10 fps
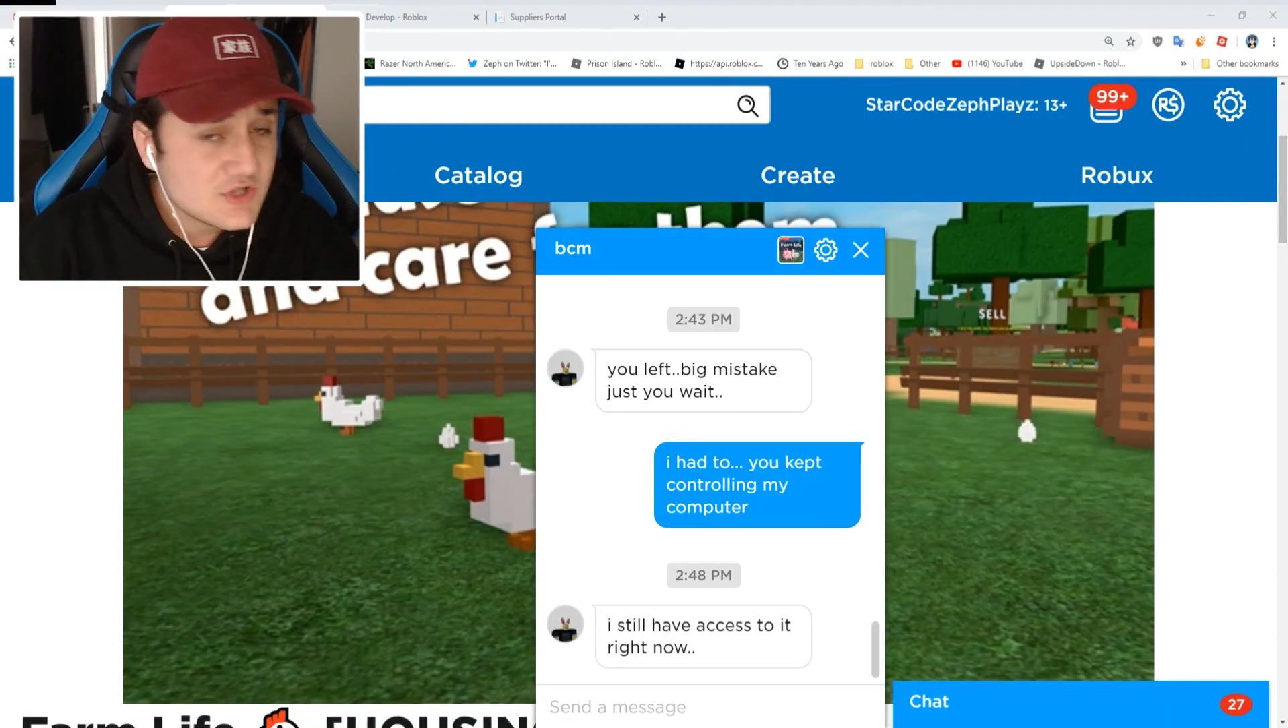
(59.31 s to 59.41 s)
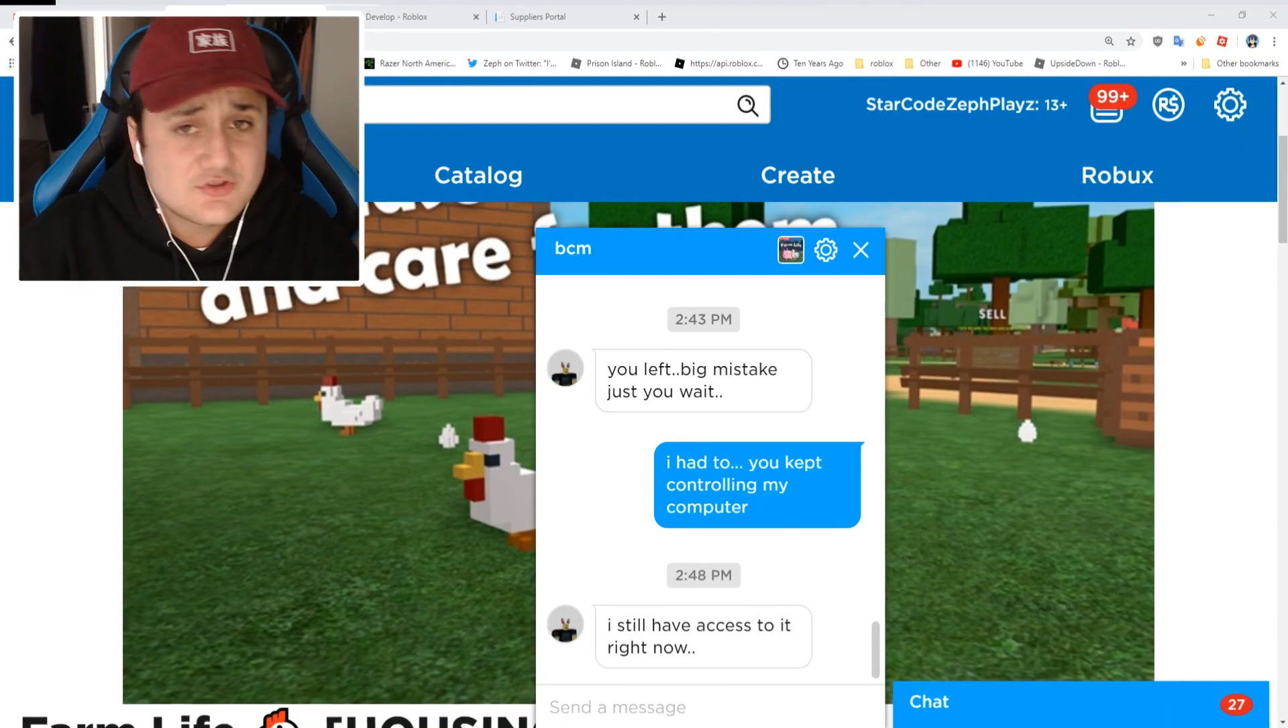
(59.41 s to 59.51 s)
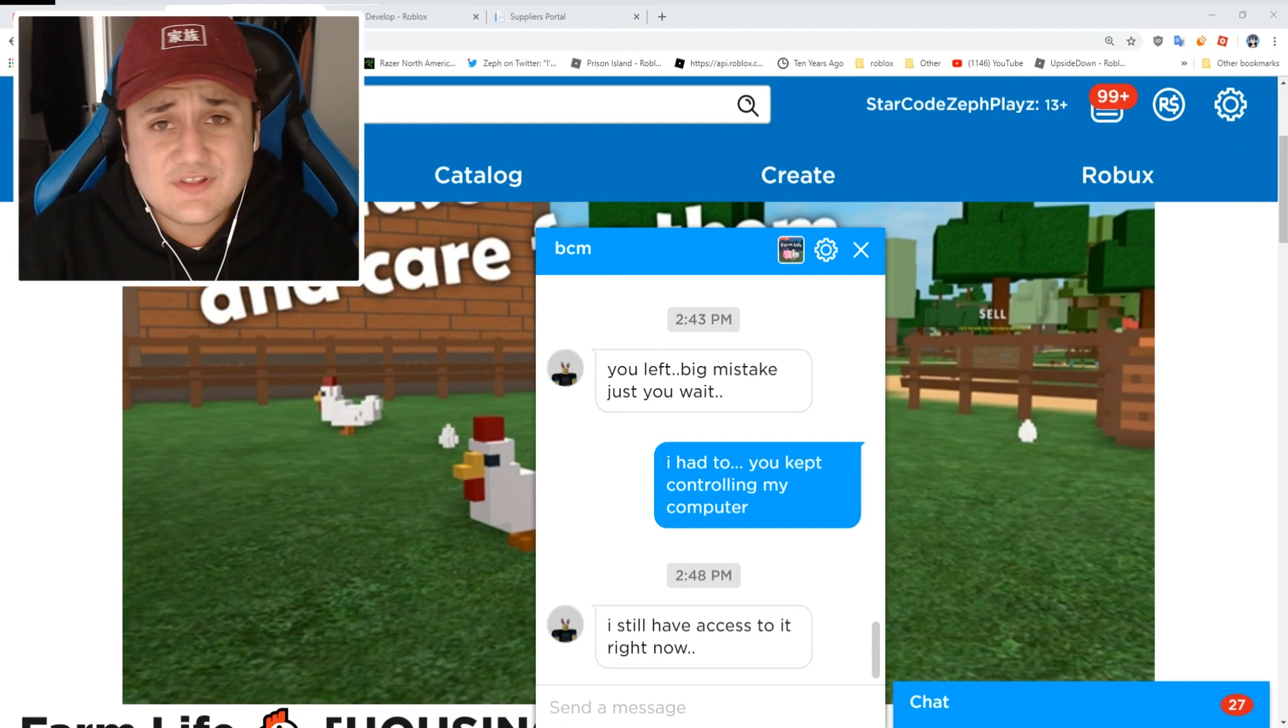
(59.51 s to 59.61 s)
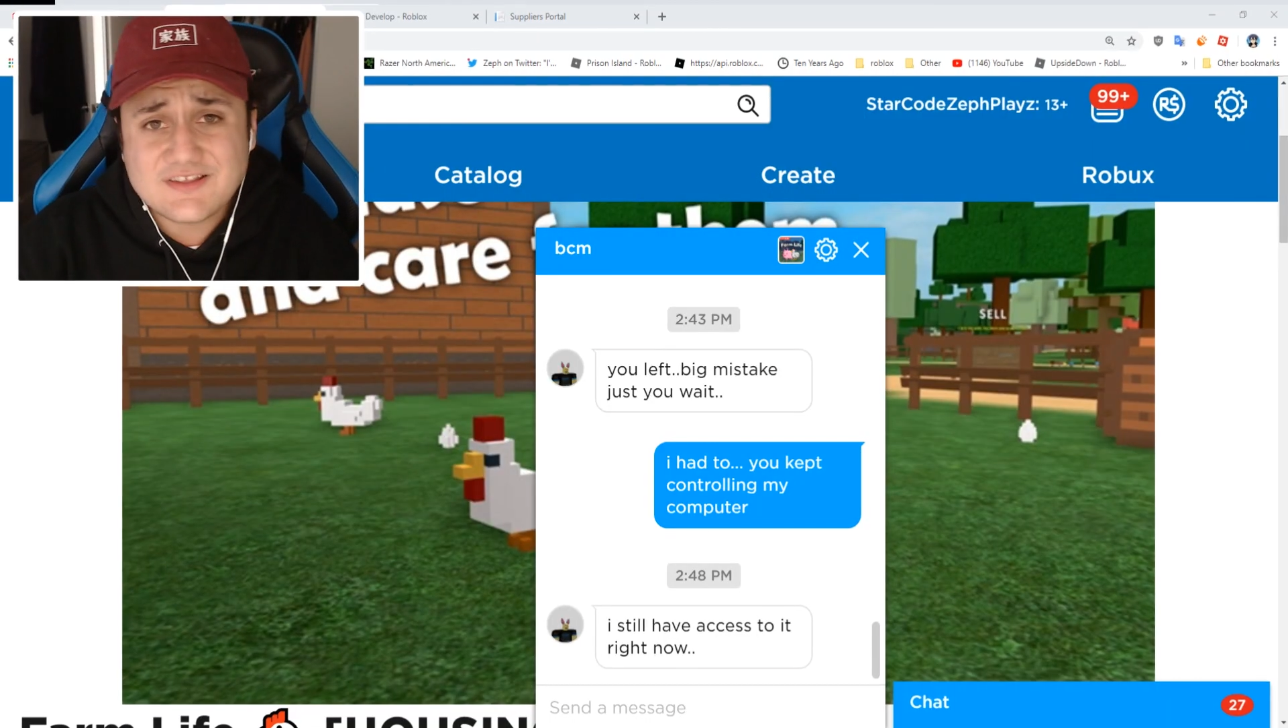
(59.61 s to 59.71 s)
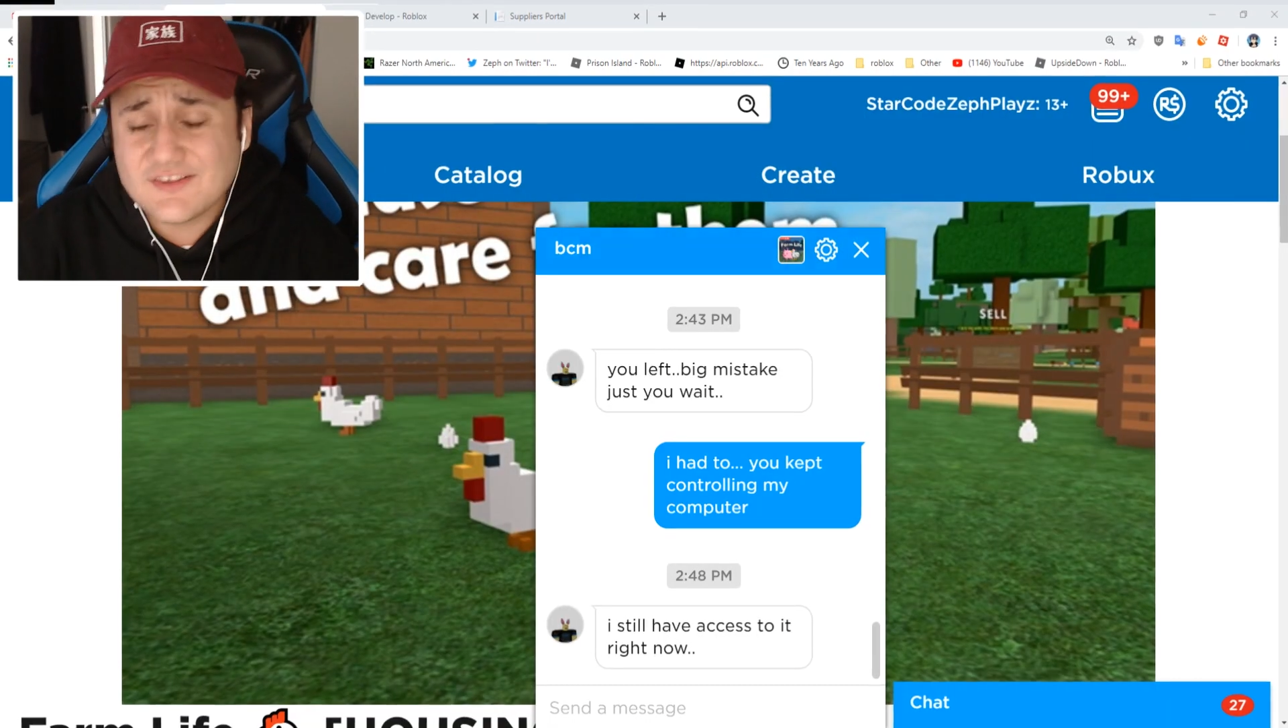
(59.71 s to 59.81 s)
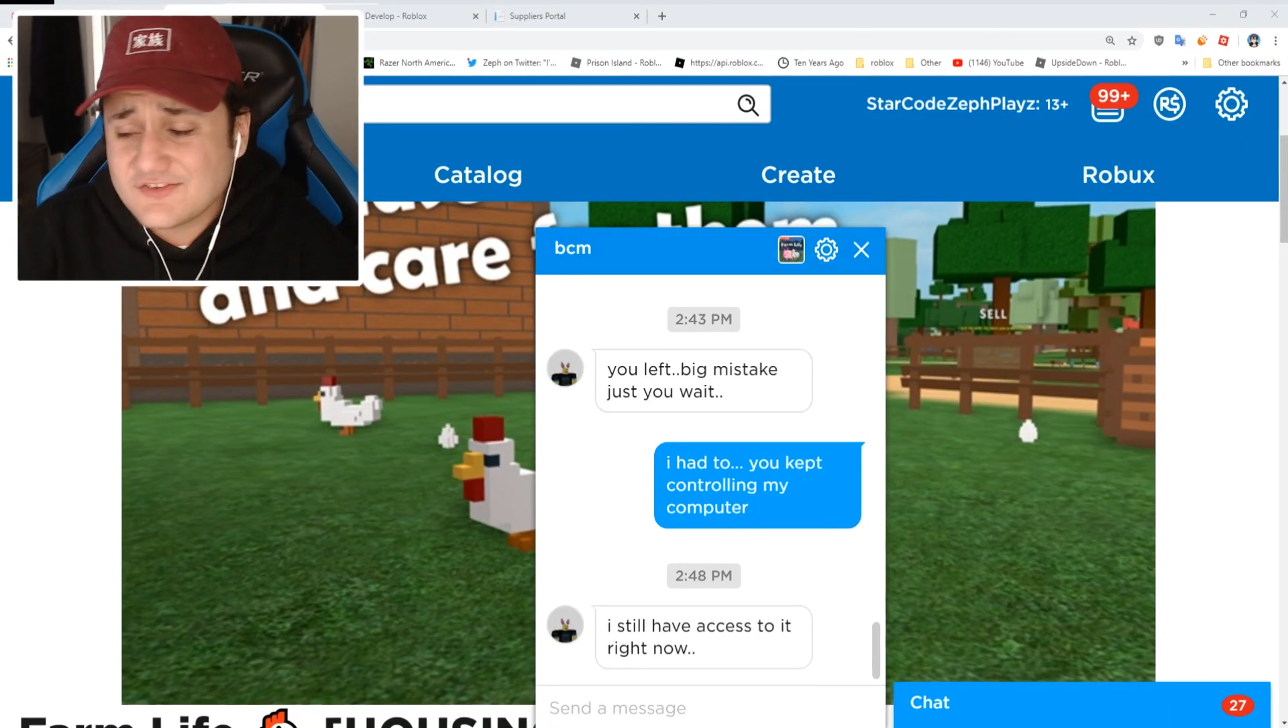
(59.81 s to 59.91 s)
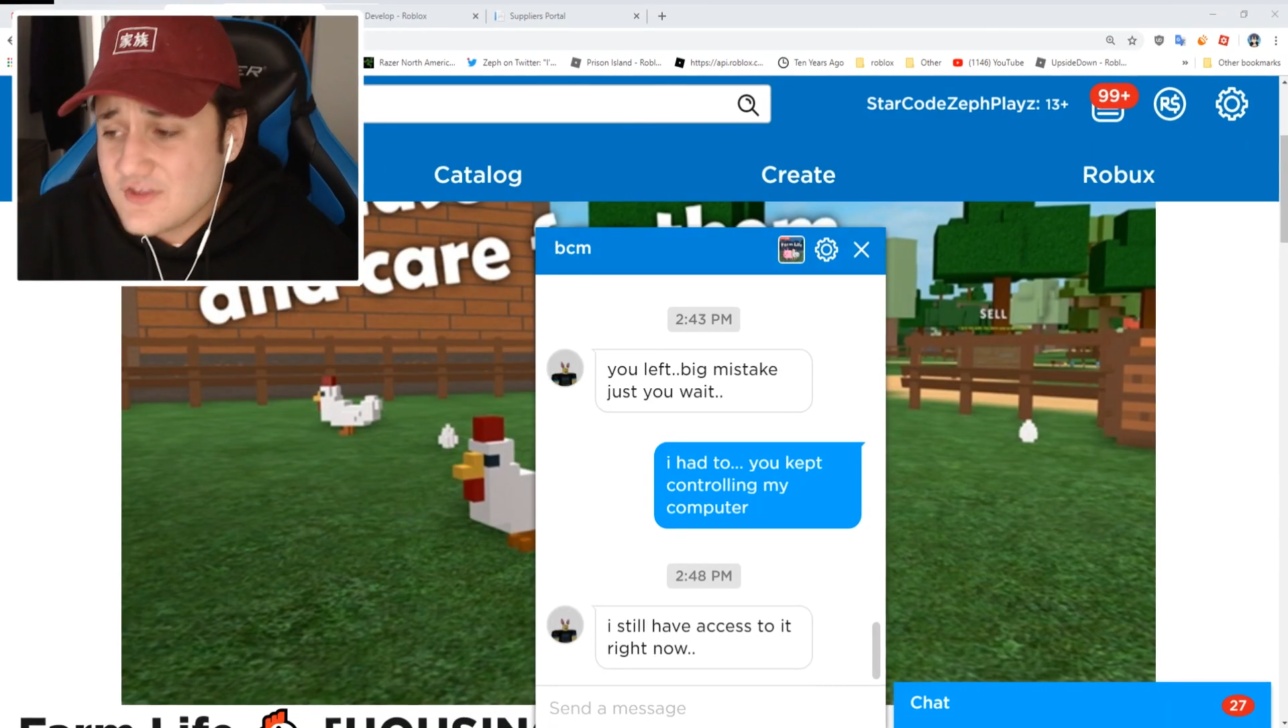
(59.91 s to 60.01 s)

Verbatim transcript: Dude, this is